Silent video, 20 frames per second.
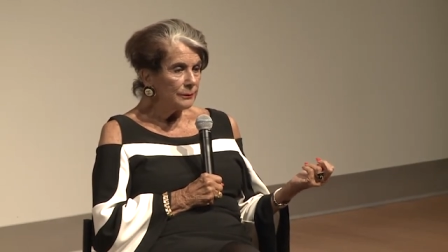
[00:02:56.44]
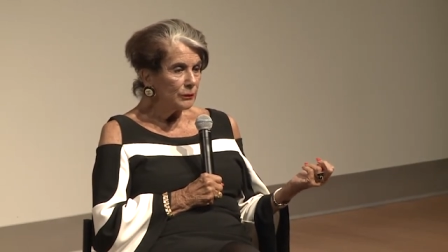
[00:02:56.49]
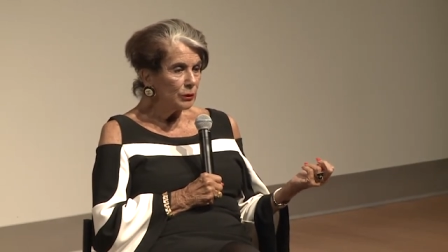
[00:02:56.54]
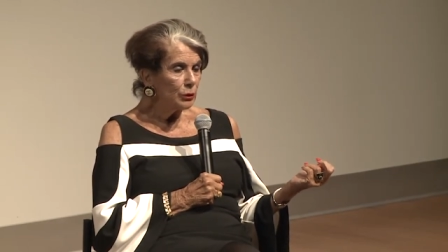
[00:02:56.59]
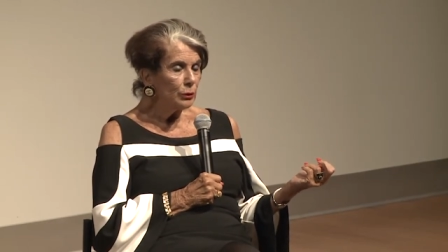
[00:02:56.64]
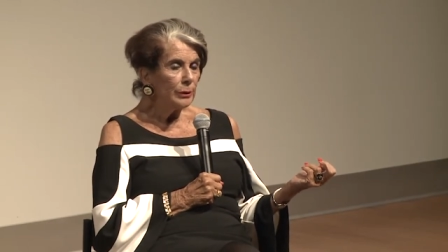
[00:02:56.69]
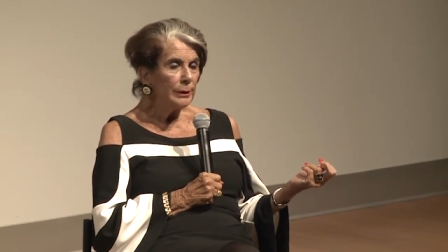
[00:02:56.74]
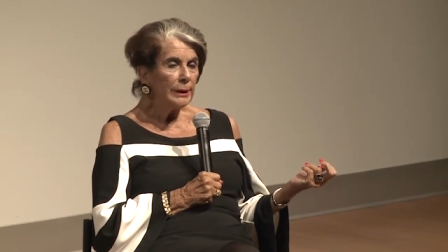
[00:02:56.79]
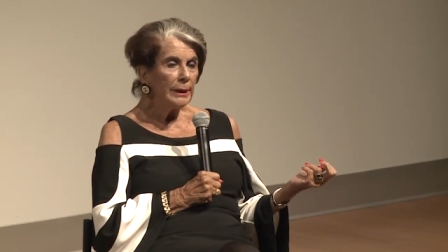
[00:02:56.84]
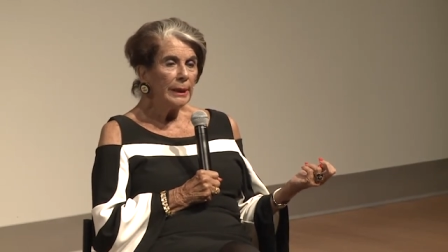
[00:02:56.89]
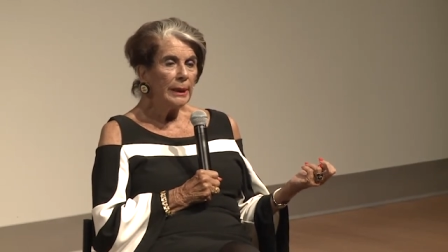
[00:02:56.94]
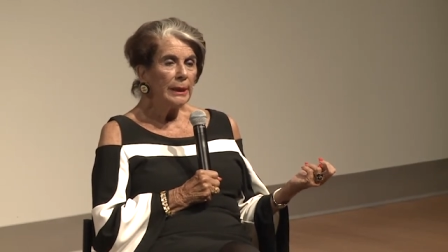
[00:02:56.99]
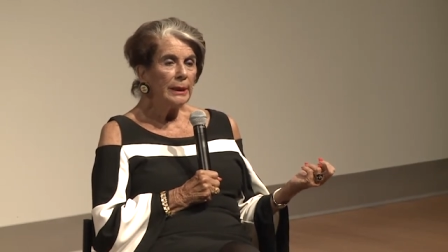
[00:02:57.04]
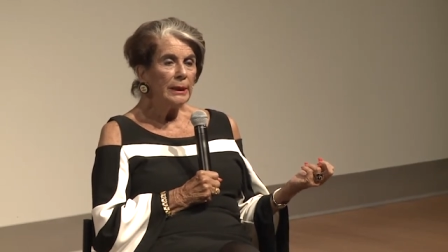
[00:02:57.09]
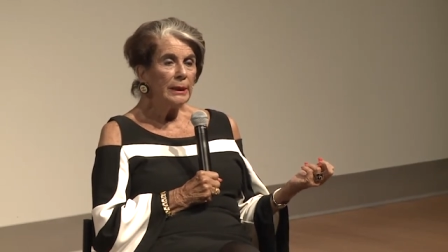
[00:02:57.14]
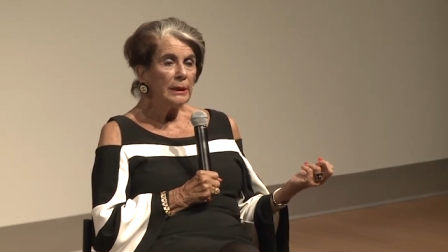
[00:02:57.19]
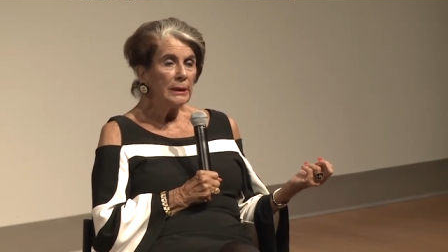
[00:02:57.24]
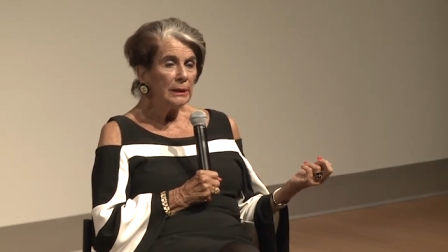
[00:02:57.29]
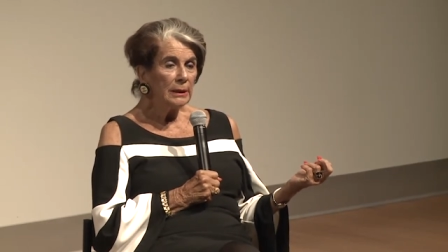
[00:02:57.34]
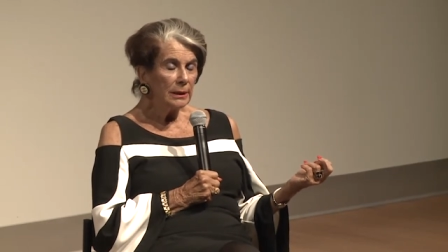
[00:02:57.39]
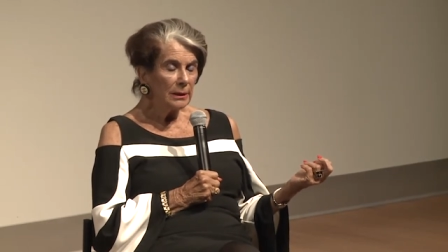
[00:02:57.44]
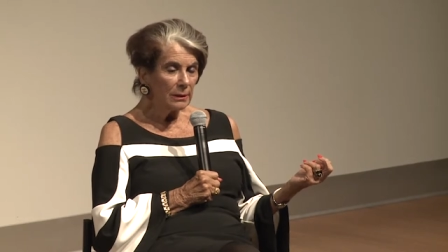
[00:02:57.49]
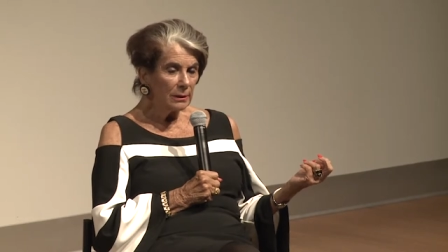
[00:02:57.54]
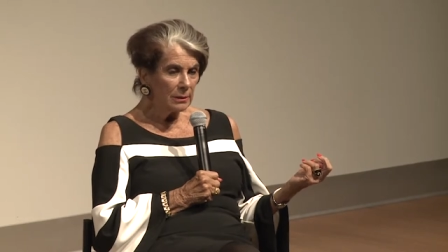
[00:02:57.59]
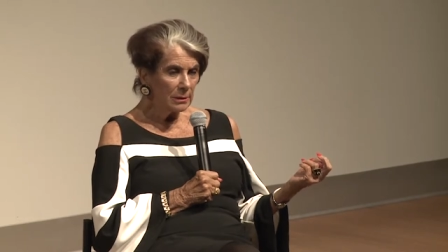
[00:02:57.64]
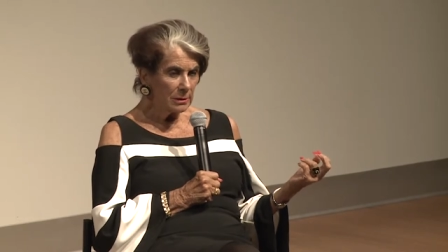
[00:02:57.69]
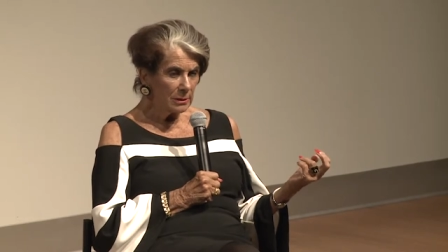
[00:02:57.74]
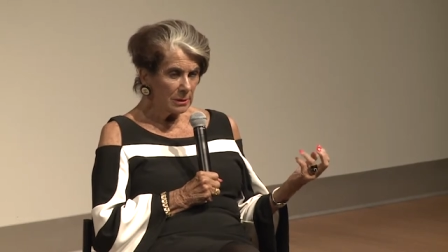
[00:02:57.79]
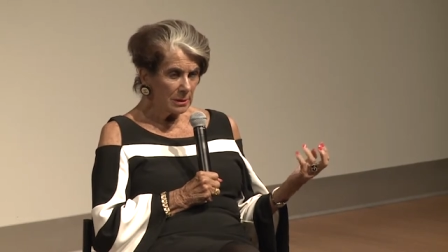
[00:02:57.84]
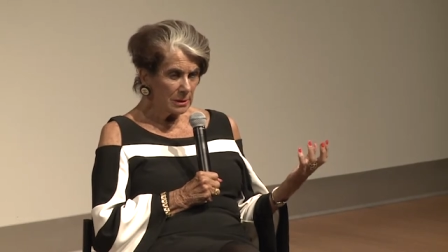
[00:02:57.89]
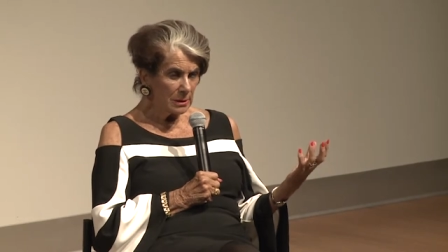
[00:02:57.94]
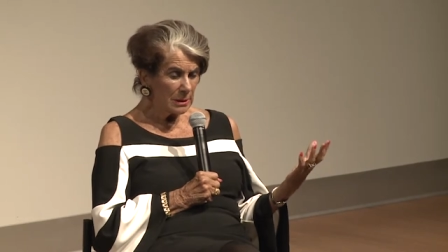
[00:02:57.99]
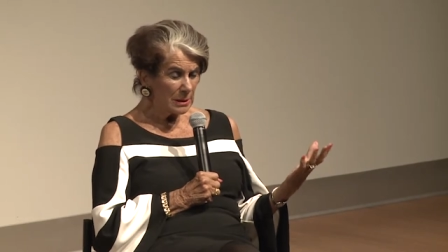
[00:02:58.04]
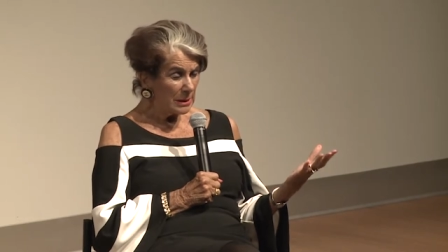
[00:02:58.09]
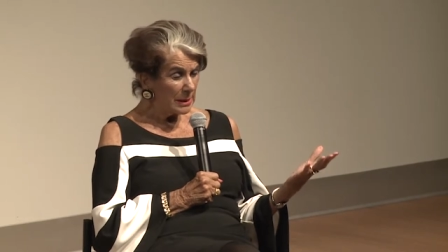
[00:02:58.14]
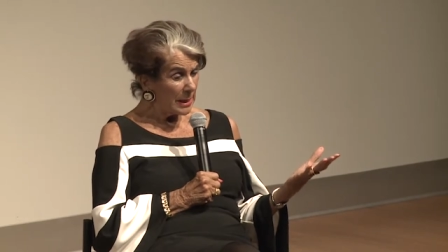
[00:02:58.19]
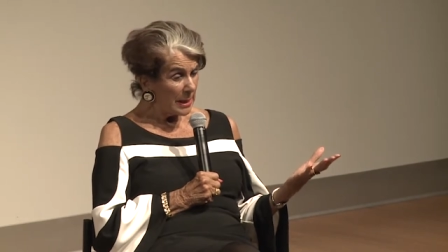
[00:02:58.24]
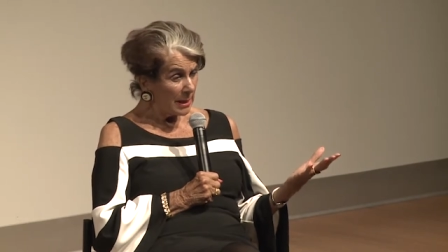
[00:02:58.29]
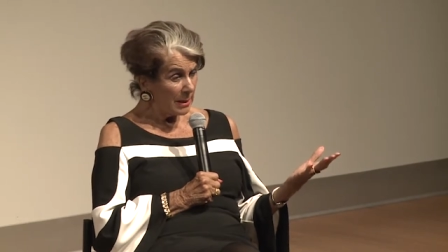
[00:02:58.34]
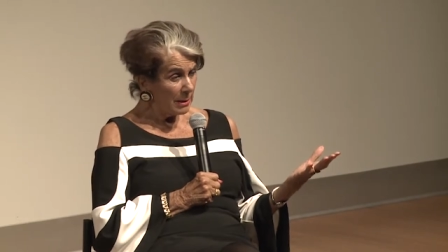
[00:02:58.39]
doing anything to
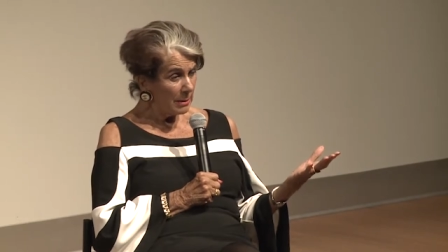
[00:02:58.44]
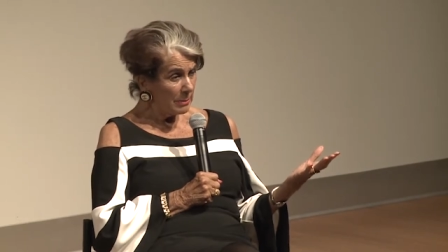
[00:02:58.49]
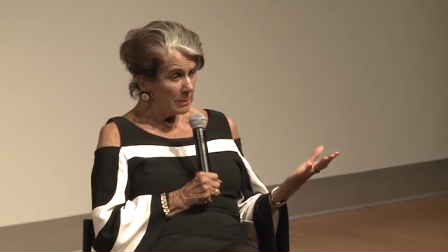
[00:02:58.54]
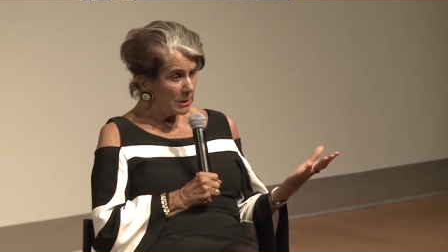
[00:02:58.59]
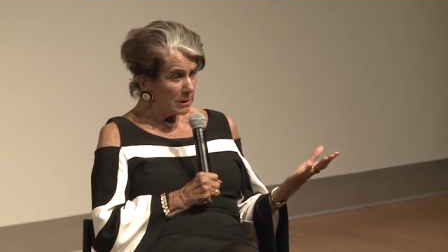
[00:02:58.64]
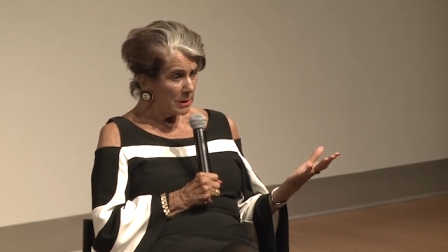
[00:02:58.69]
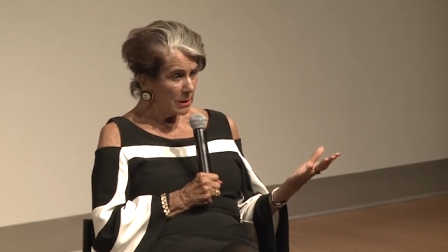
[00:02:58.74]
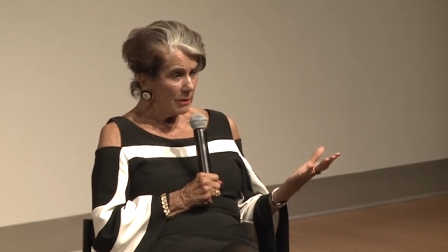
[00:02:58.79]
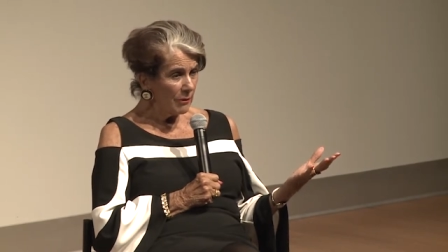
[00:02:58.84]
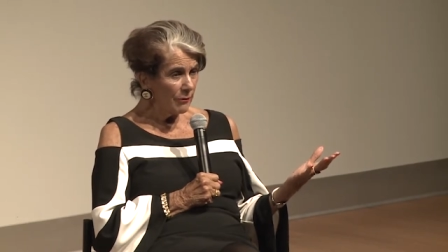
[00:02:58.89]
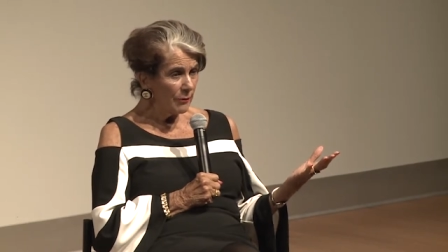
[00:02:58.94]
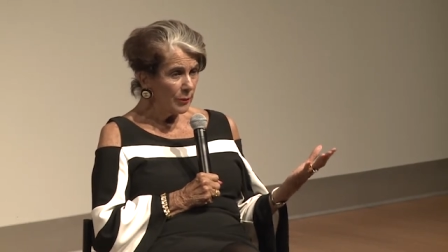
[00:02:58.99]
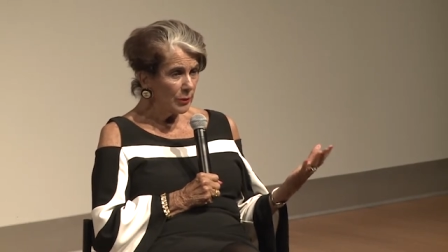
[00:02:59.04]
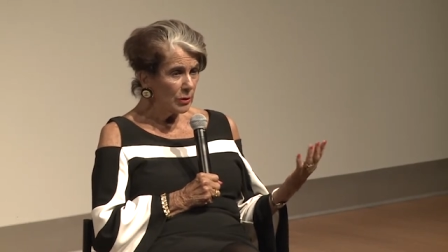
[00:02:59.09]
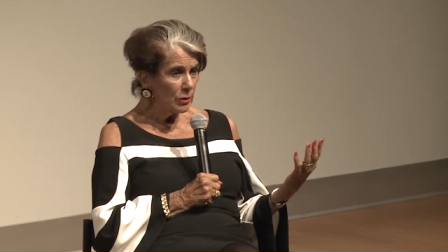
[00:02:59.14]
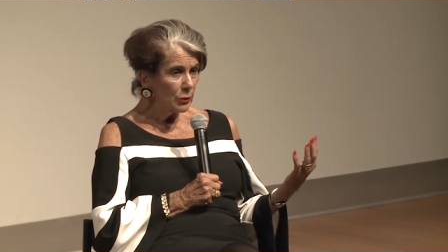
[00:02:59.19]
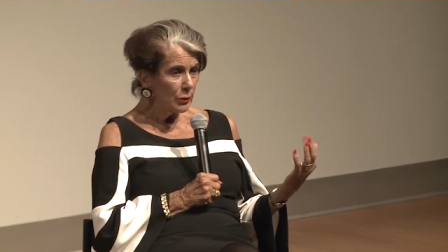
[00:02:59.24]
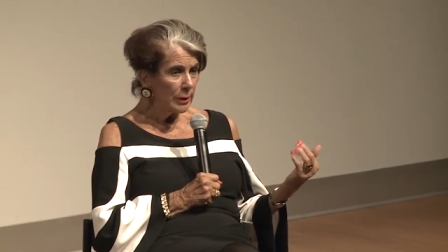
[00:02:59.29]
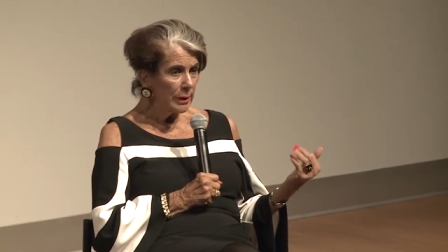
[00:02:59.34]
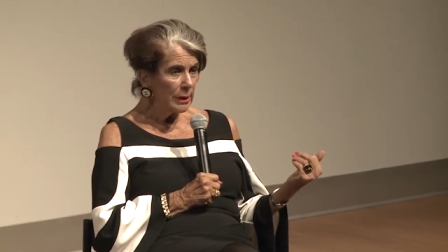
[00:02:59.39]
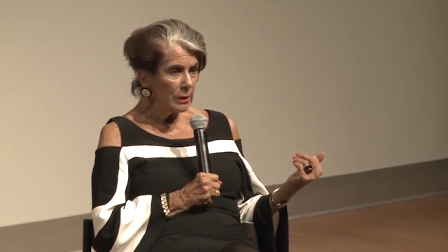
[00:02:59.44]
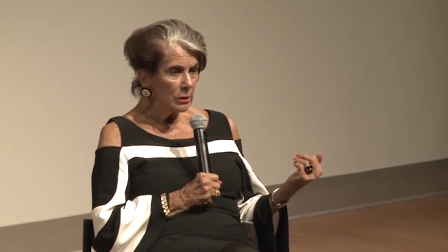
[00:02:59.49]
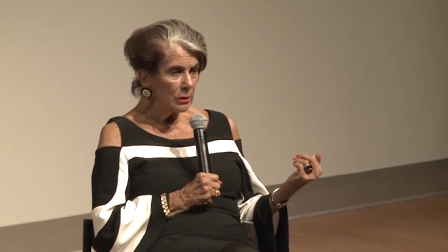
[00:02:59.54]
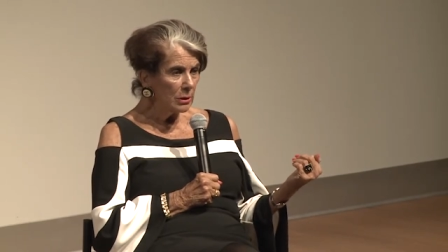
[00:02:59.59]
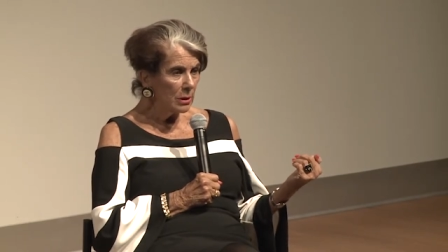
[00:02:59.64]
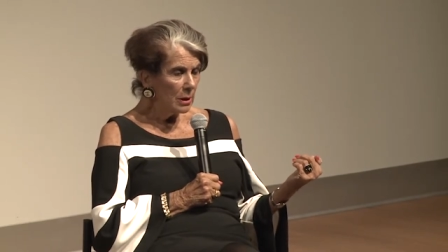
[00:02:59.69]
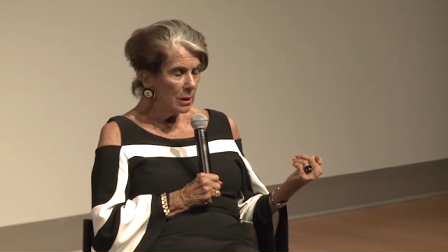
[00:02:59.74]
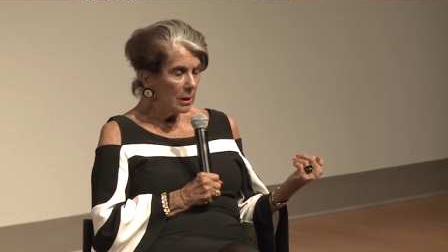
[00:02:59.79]
sustain himself between